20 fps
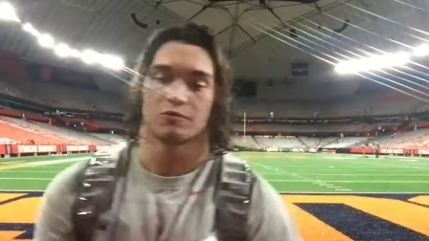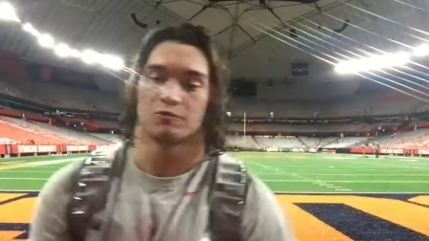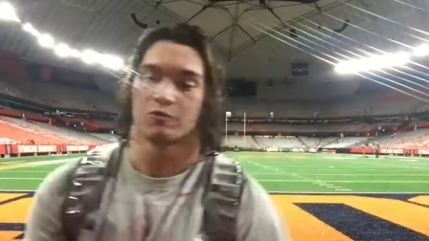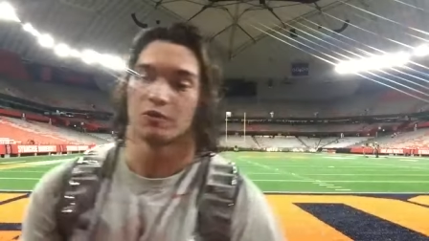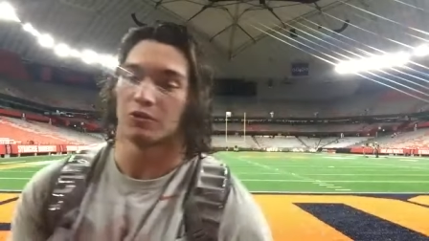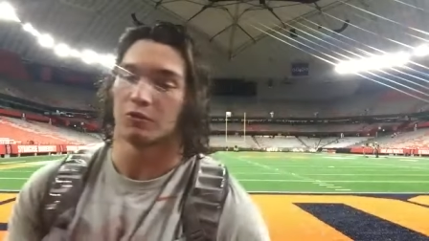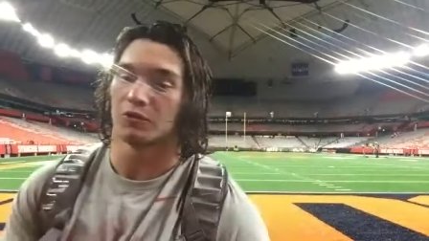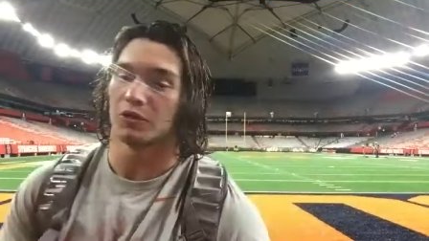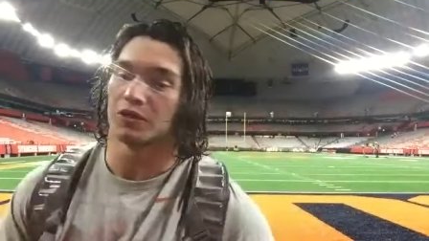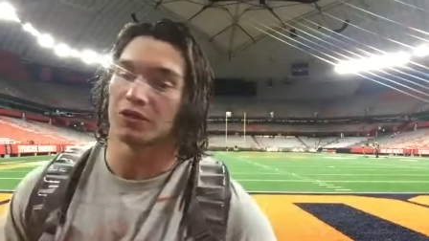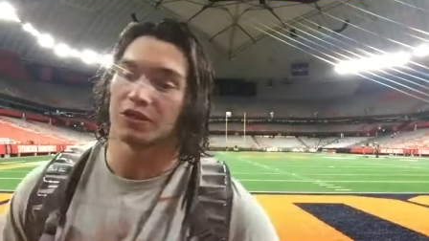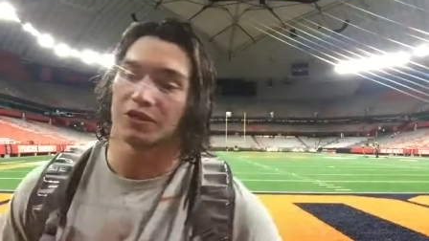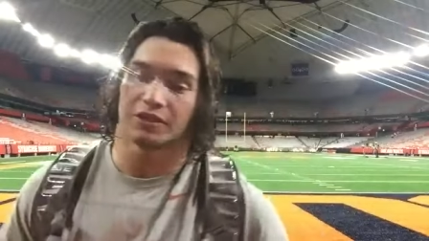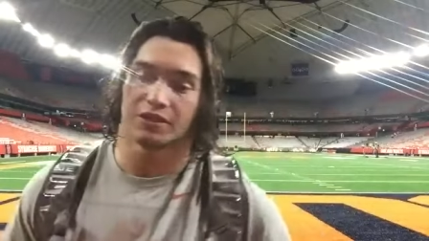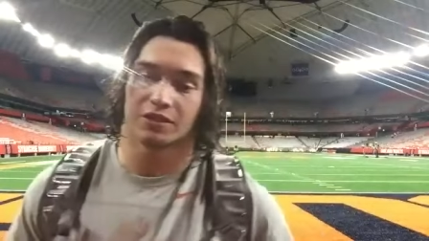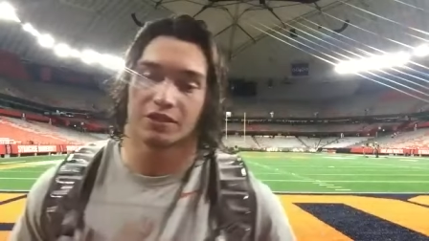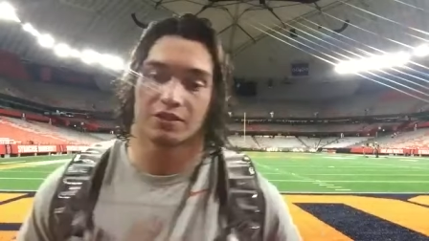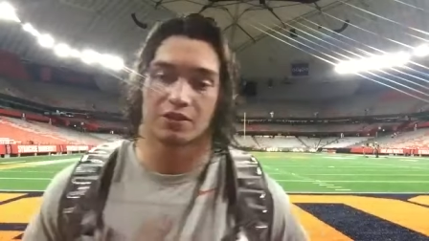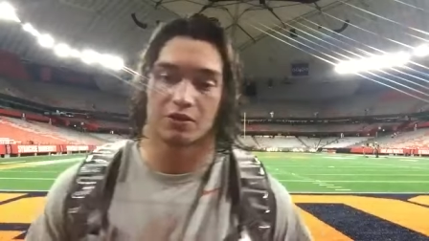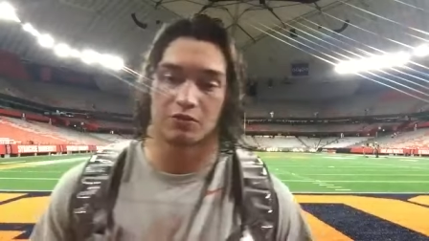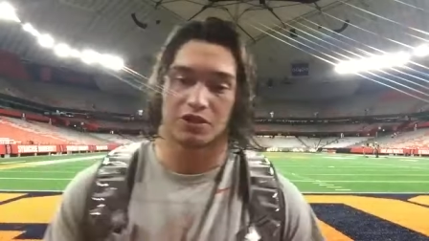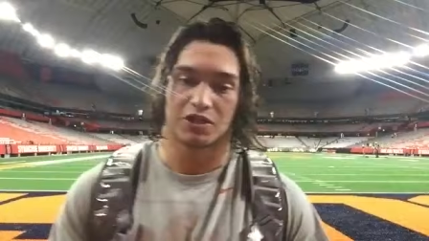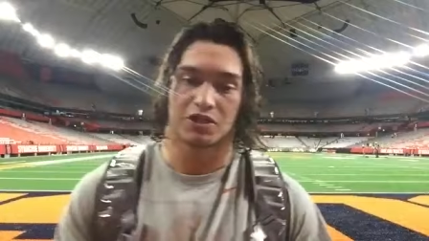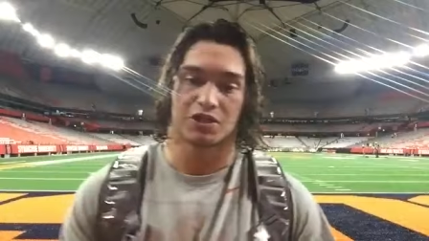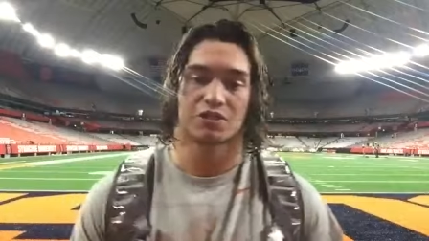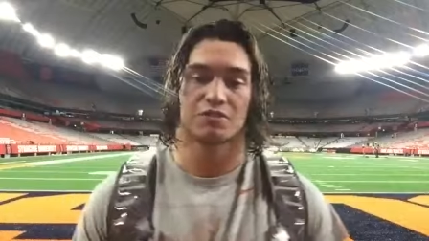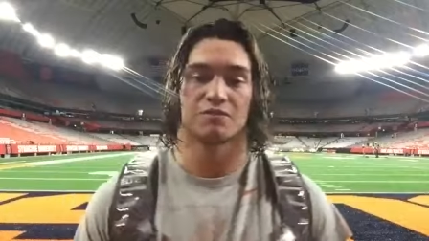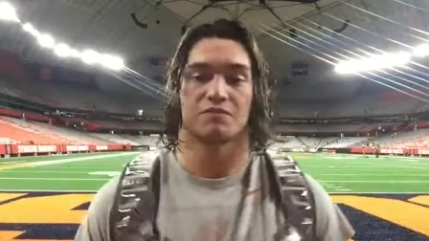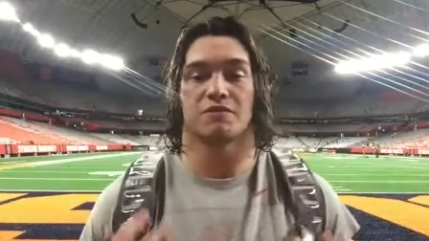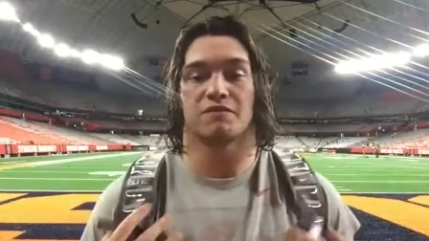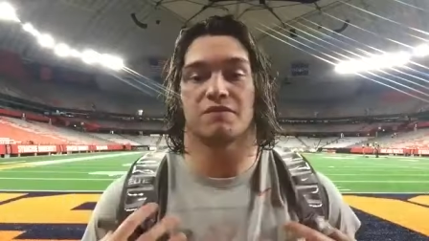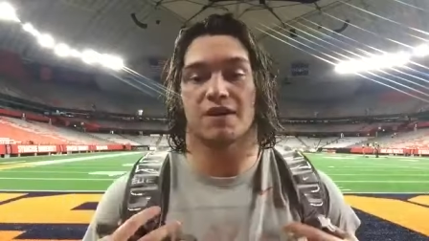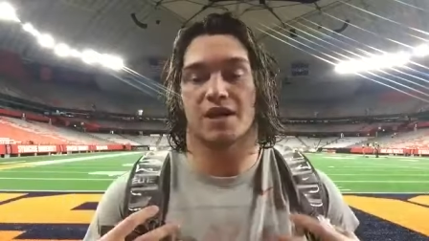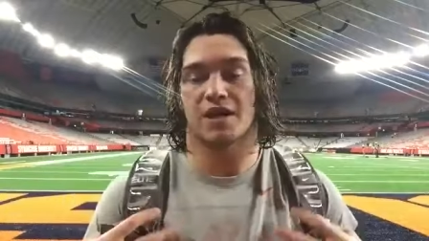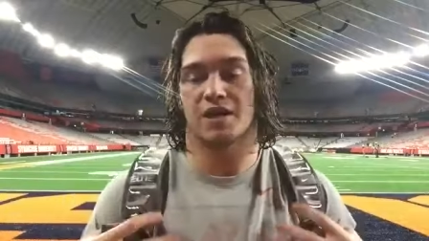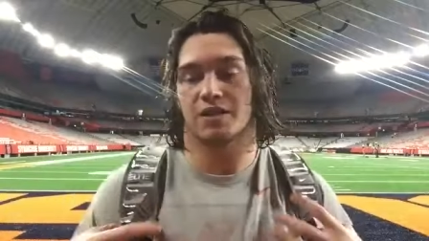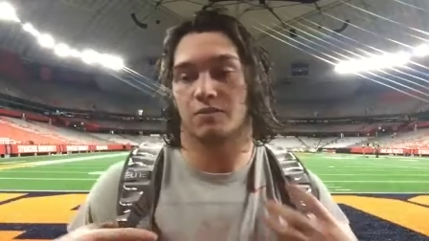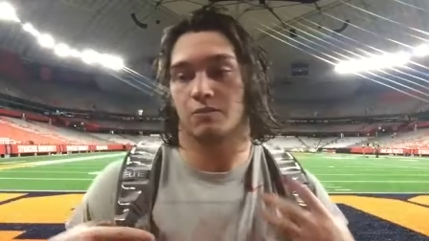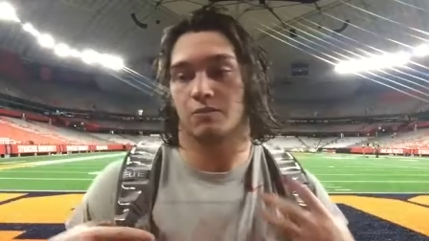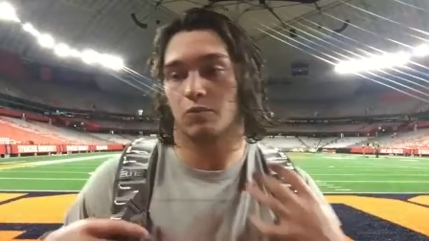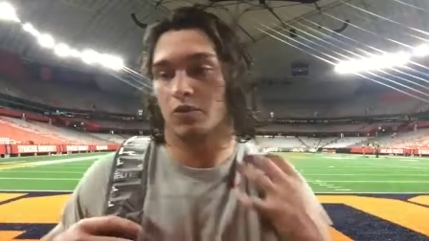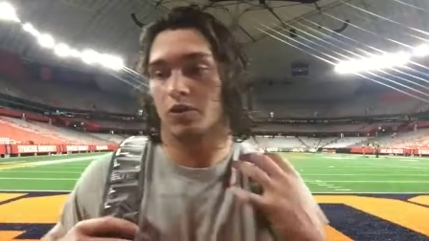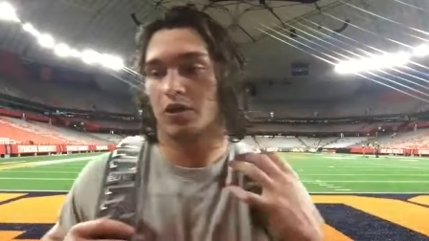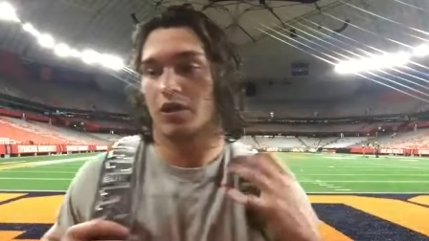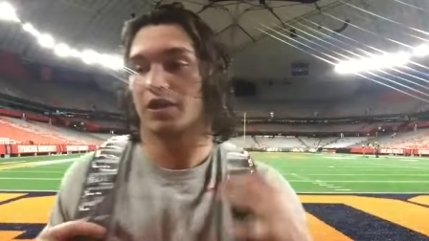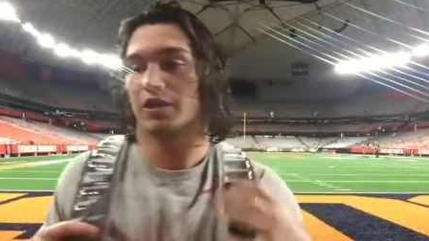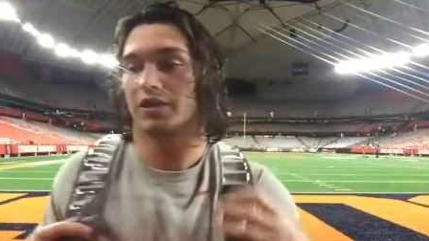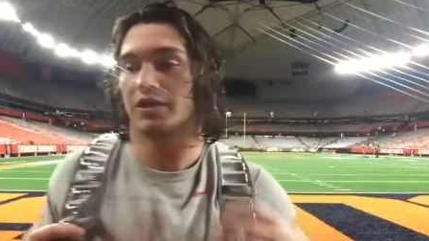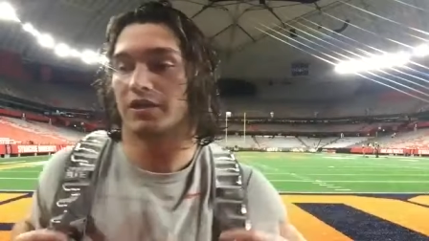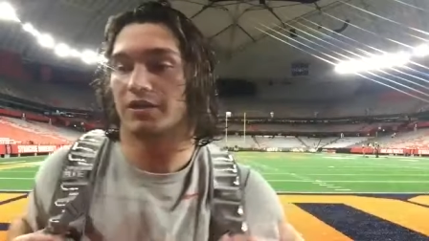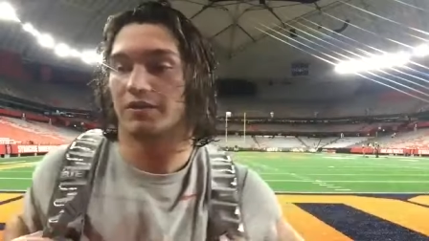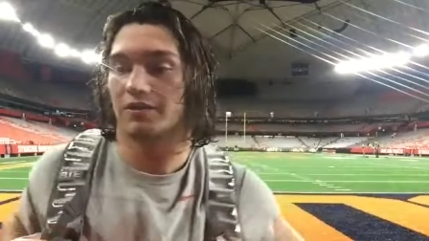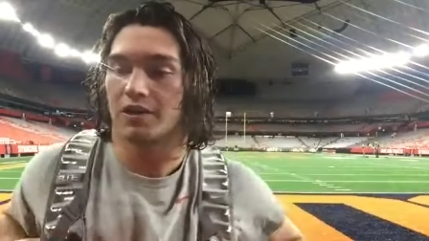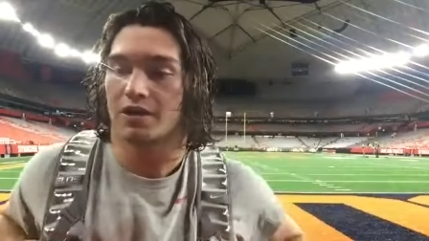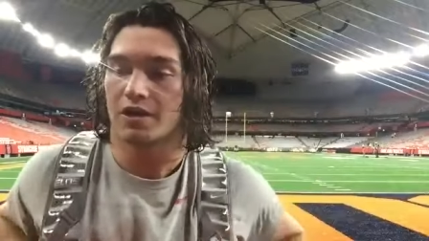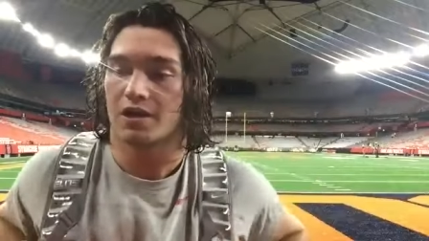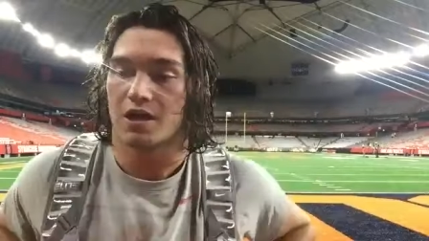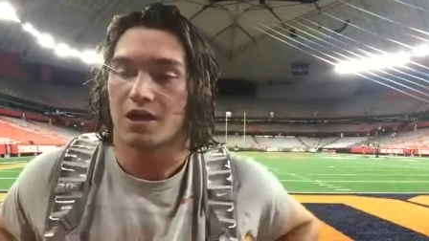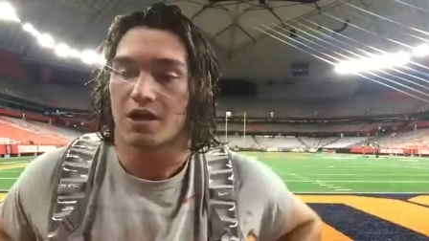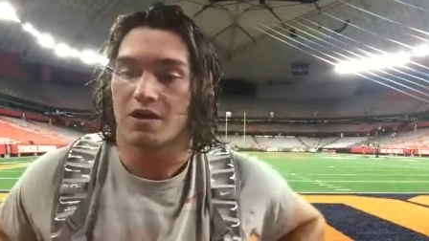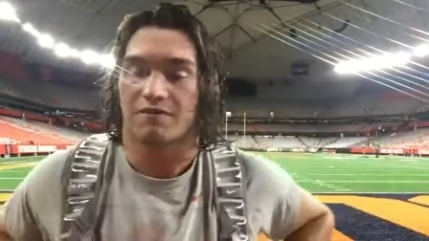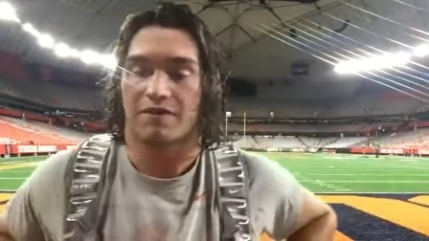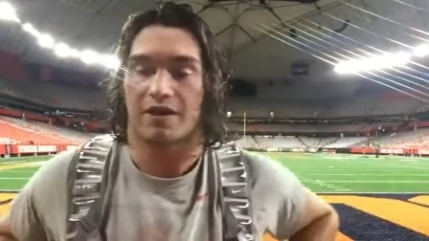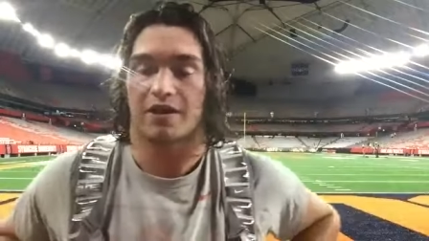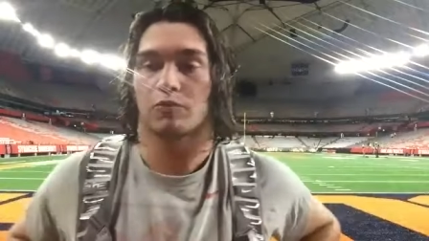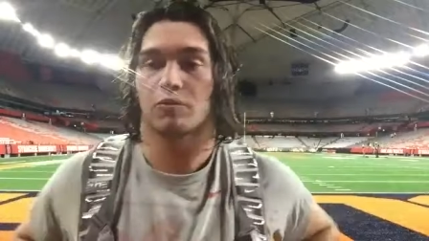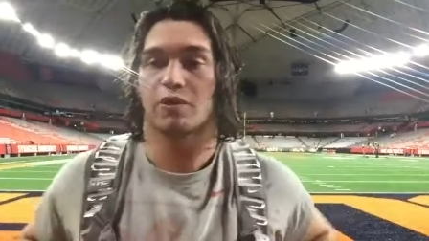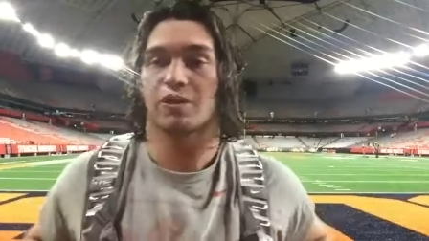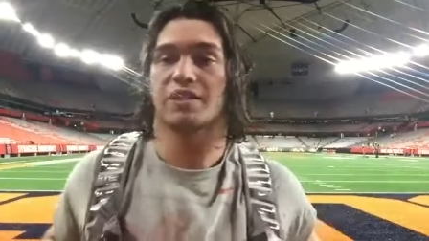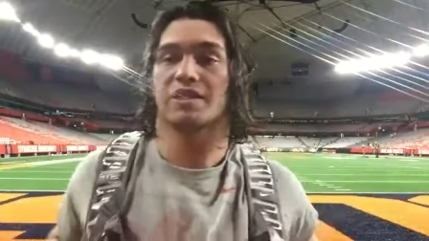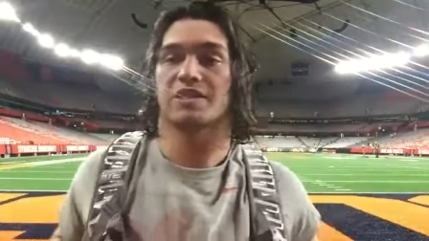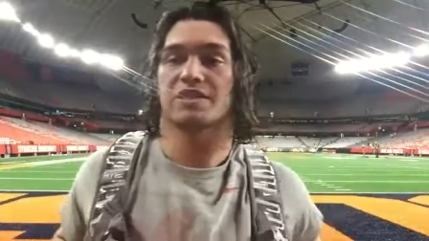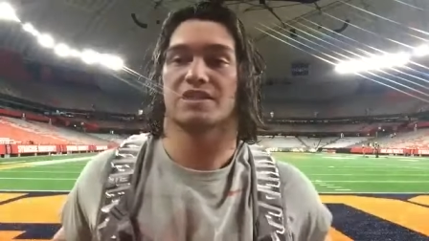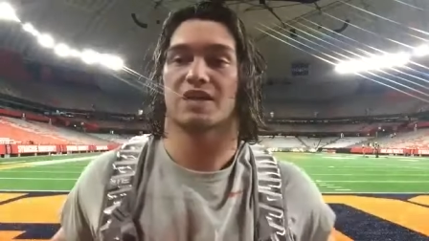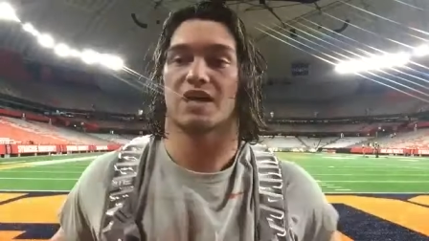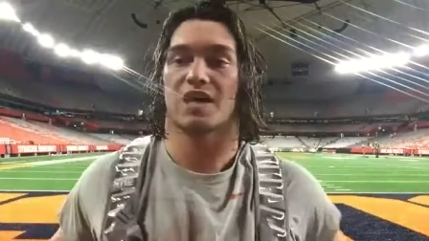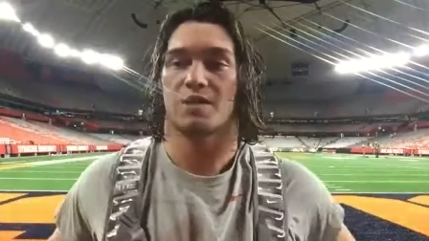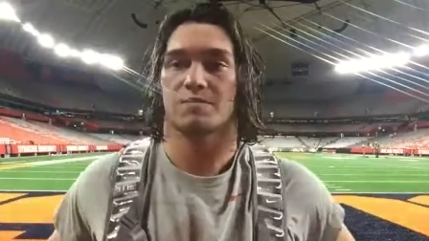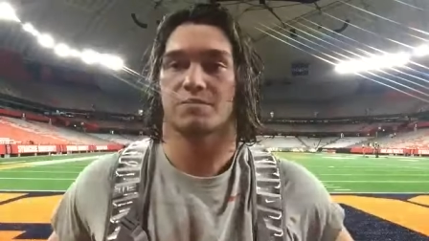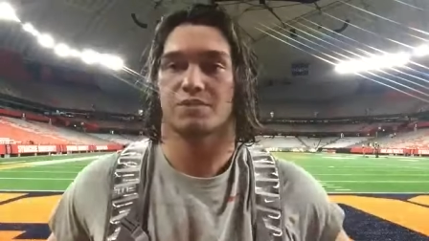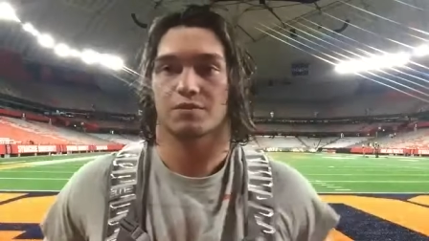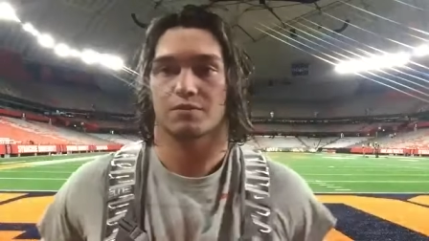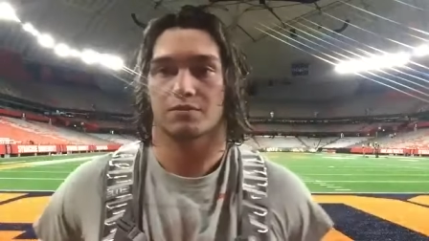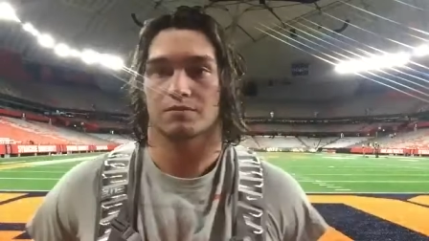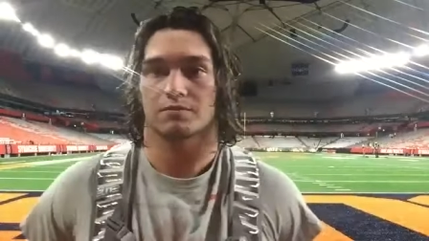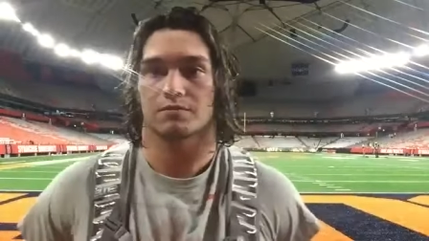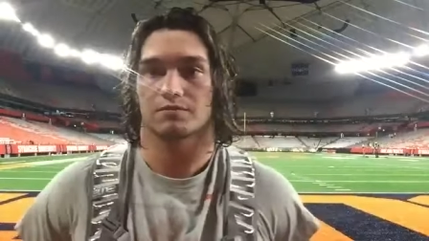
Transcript: really, really cohesive, fine, and one, and then found a way to get stops.